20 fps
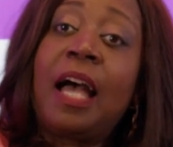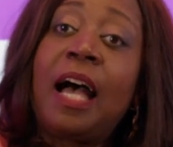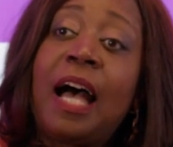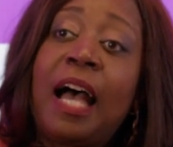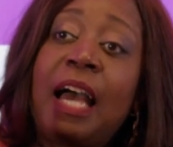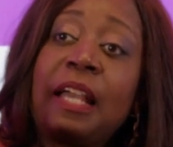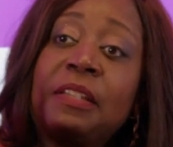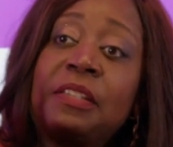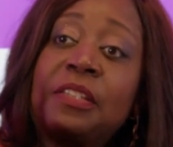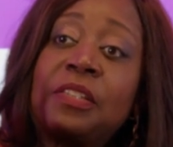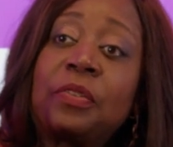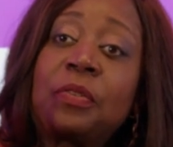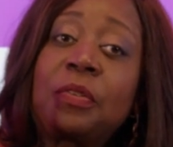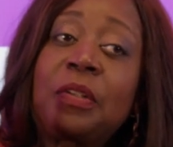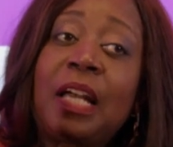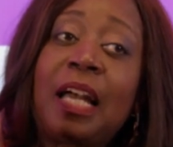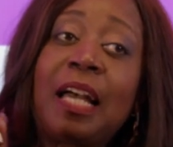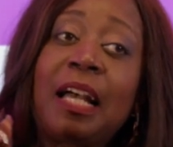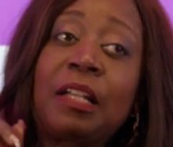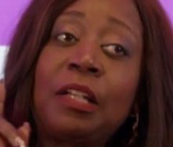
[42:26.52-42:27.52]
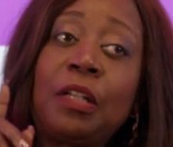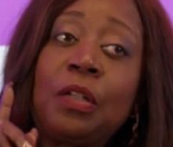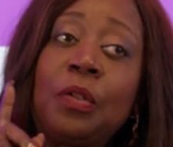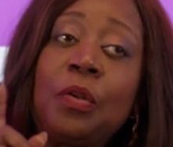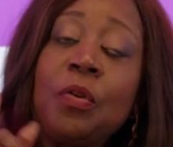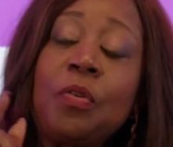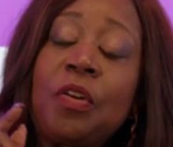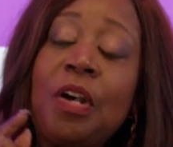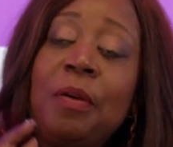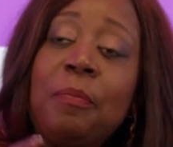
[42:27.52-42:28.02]
I took a
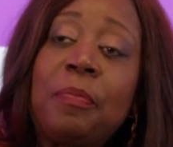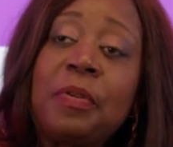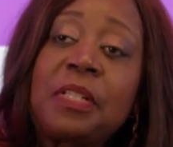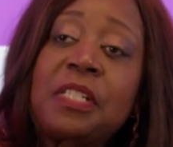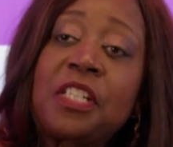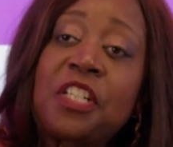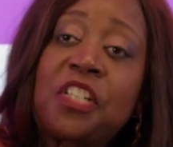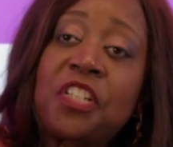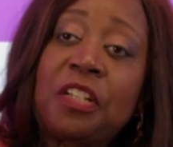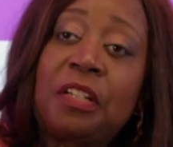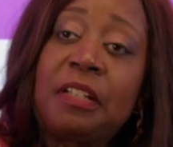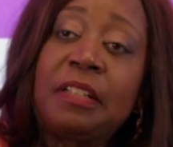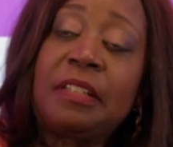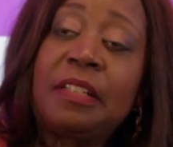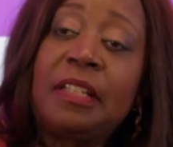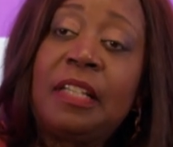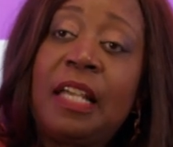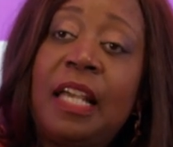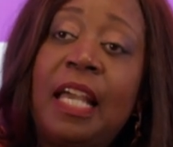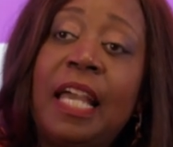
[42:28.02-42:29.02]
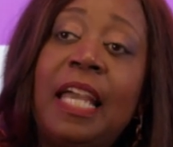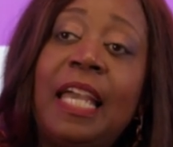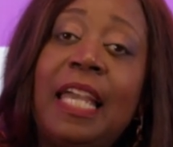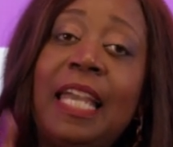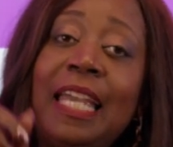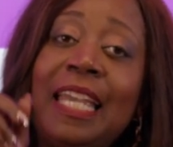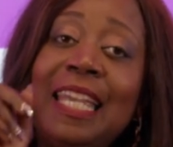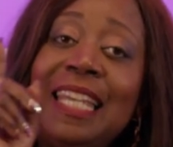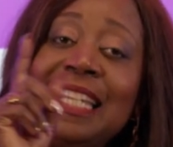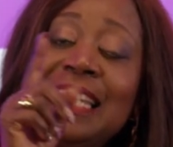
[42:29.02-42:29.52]
locum position
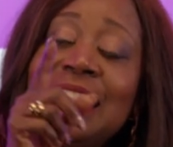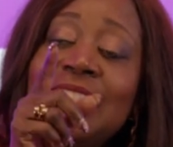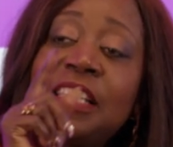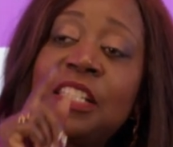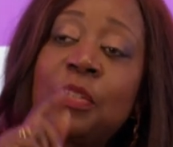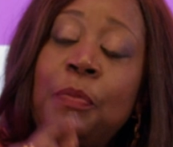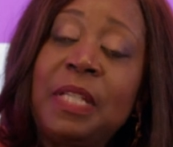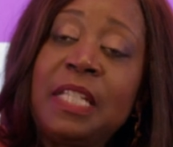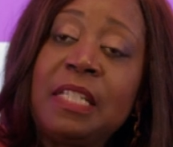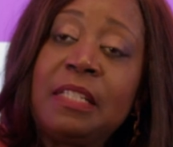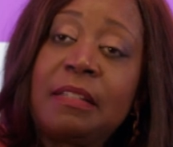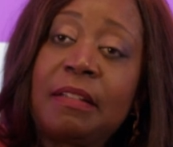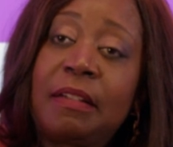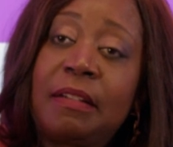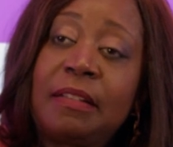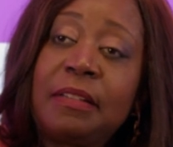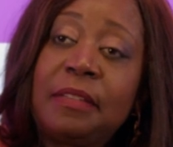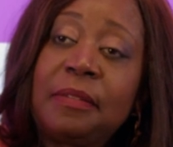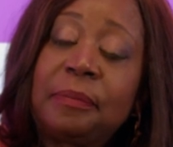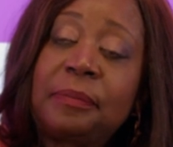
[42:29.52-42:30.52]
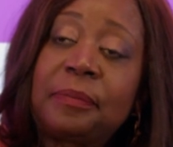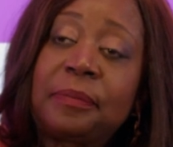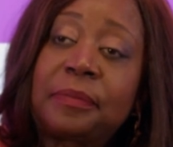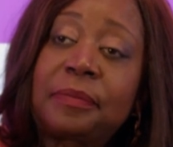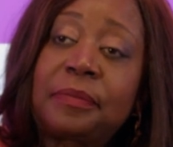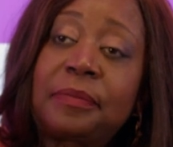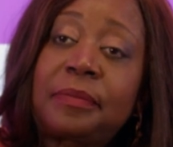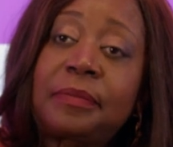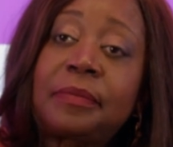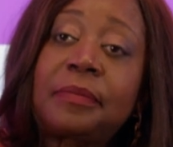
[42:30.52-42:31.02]
in Swindon
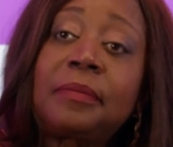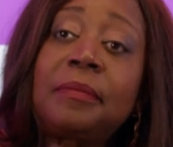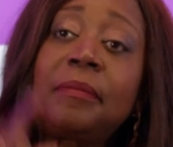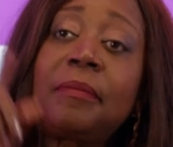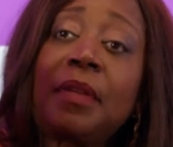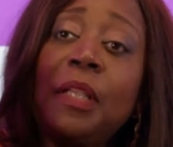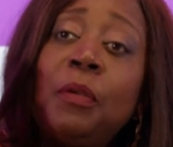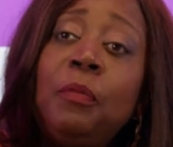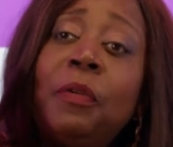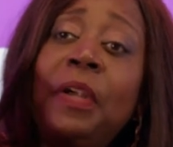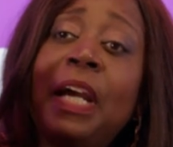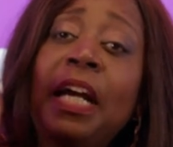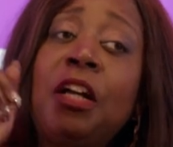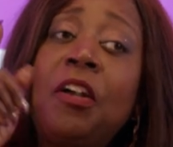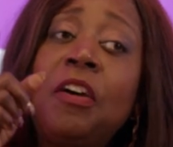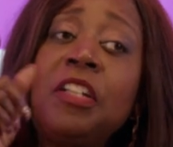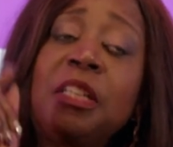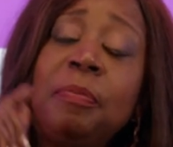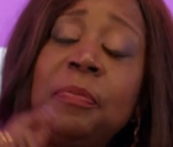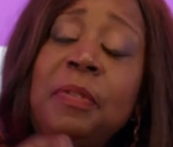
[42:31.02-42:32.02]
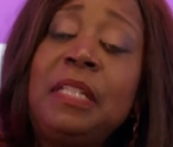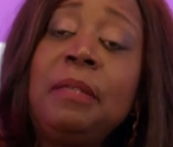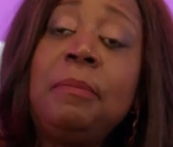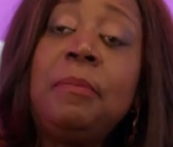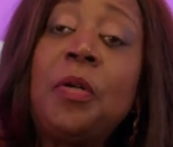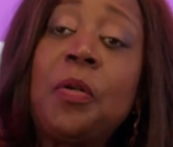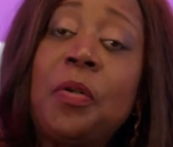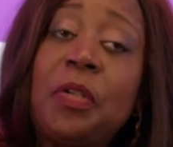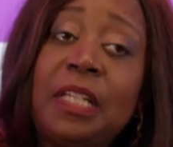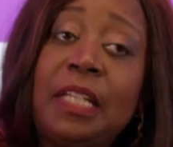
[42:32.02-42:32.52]
where I got up in the
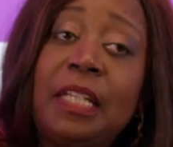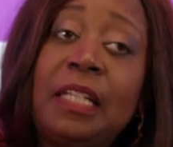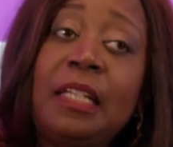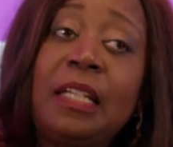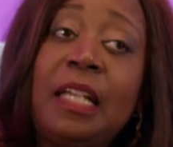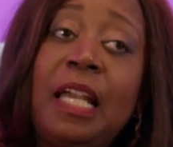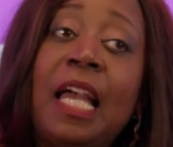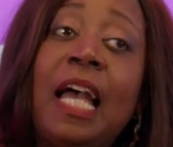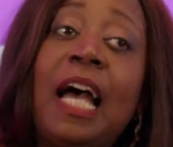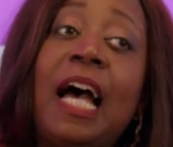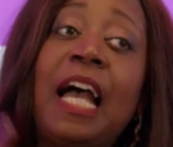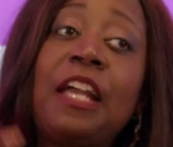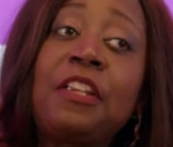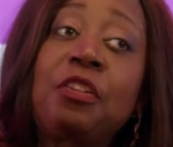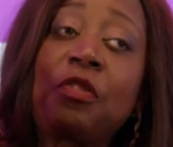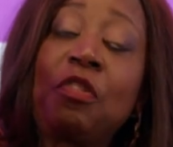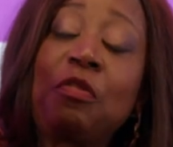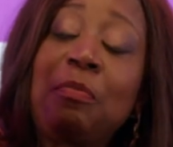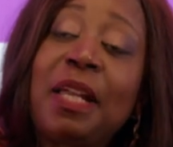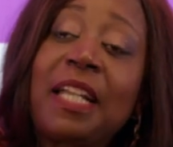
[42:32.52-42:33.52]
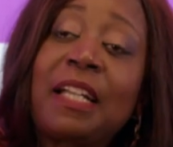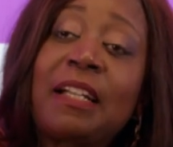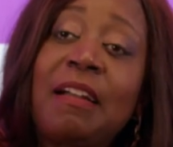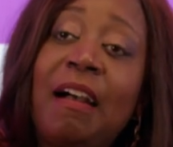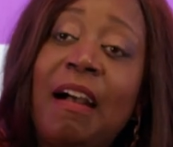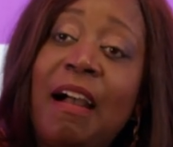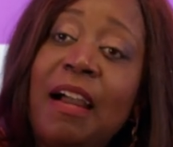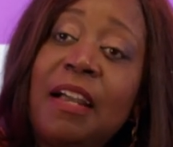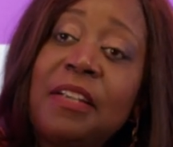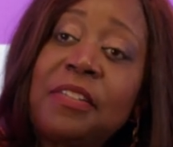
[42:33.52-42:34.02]
morning. I drove my
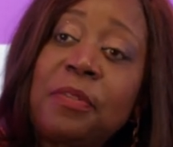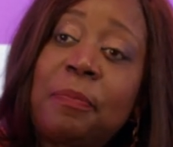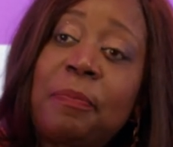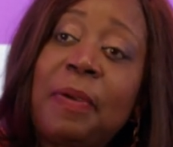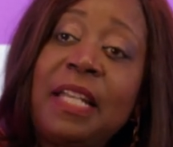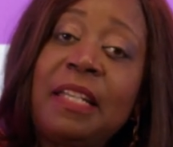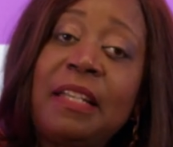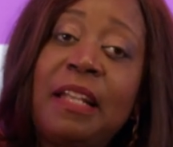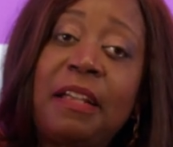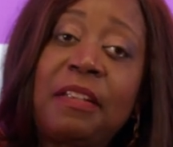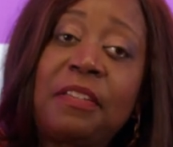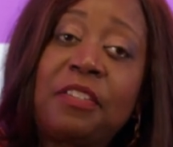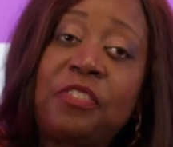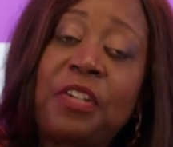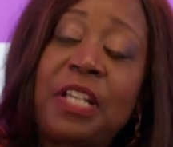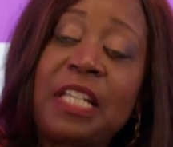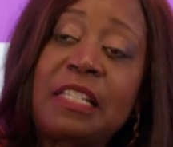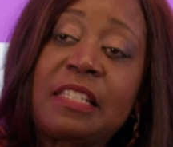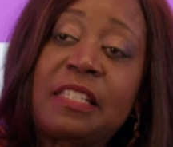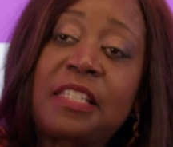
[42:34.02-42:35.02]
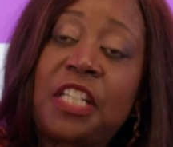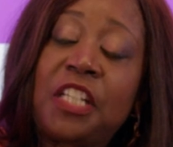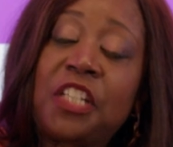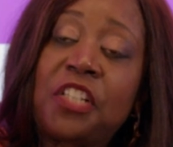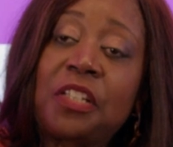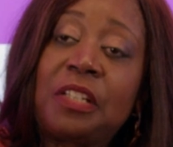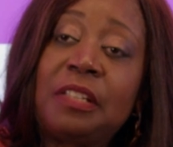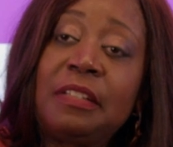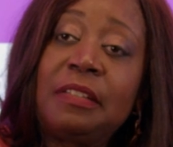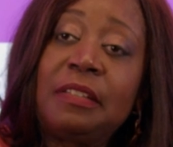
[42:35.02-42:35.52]
car to Penarth train
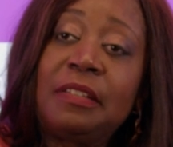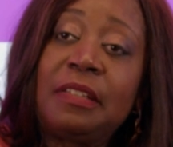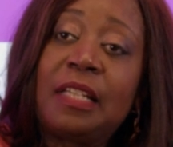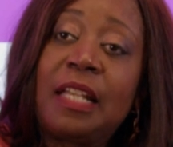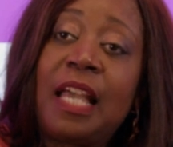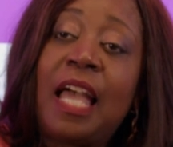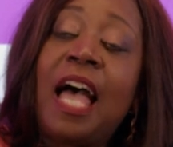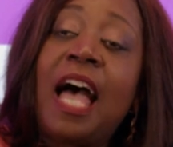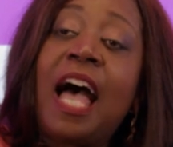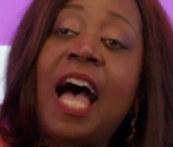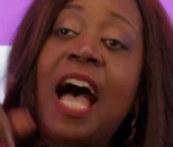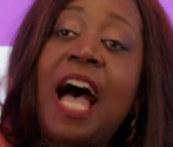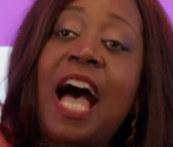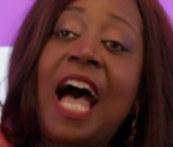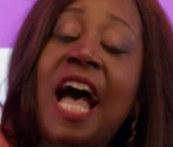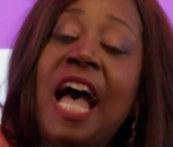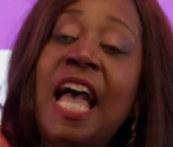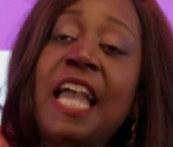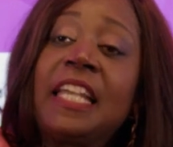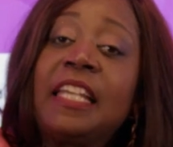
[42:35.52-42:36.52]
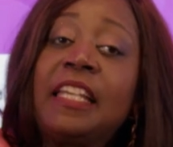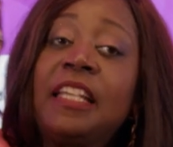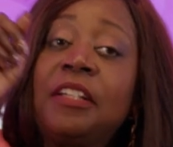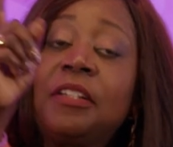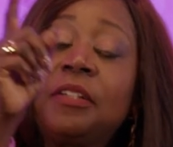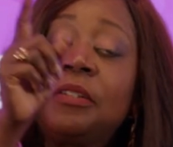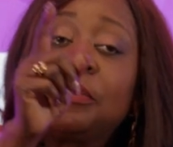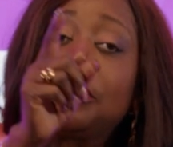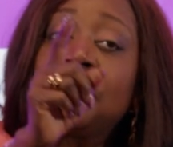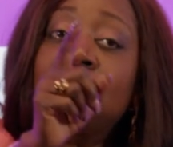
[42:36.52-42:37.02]
station. I
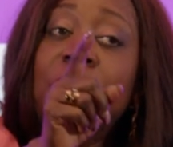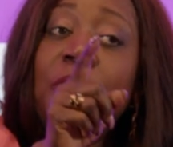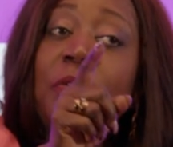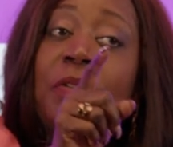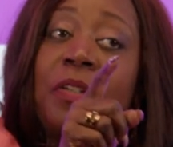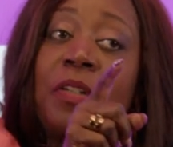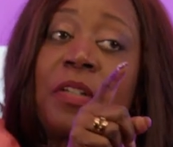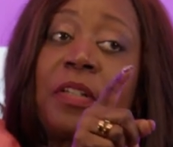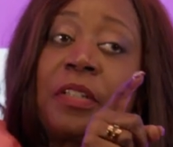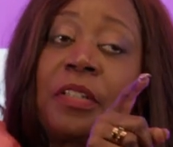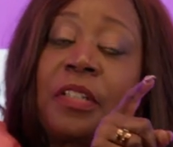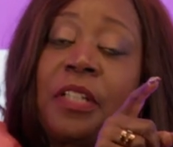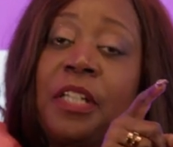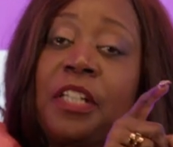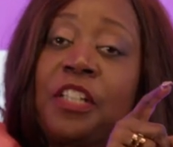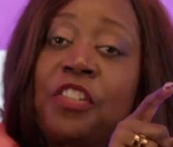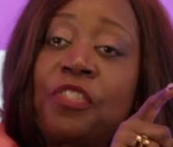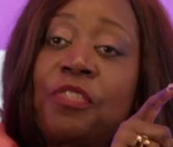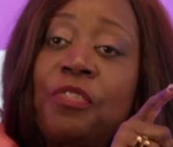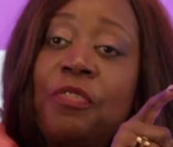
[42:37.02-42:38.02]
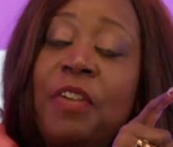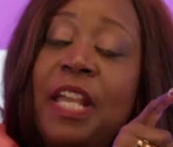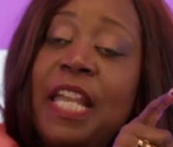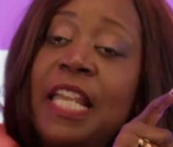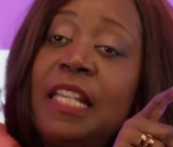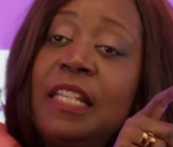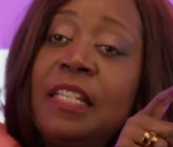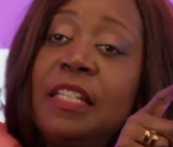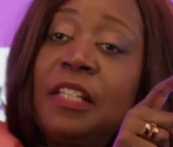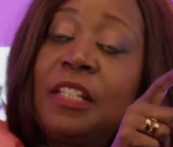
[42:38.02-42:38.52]
took the
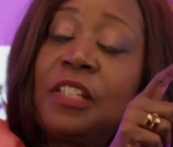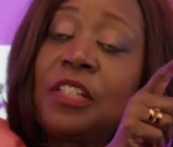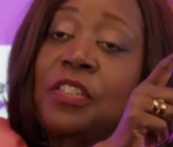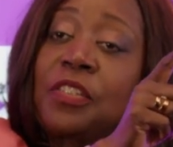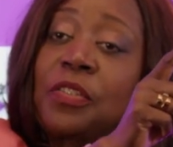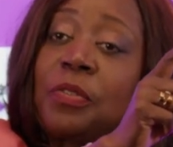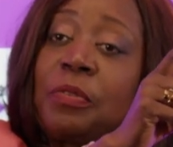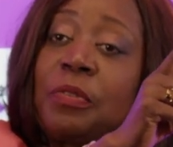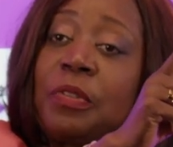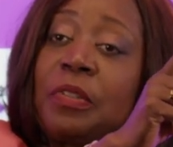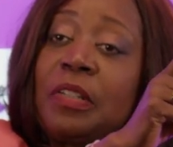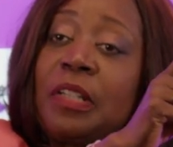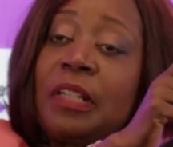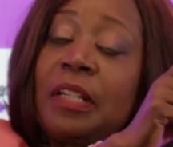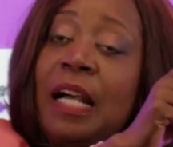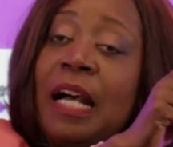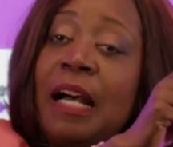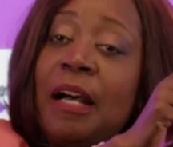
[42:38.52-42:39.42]
train to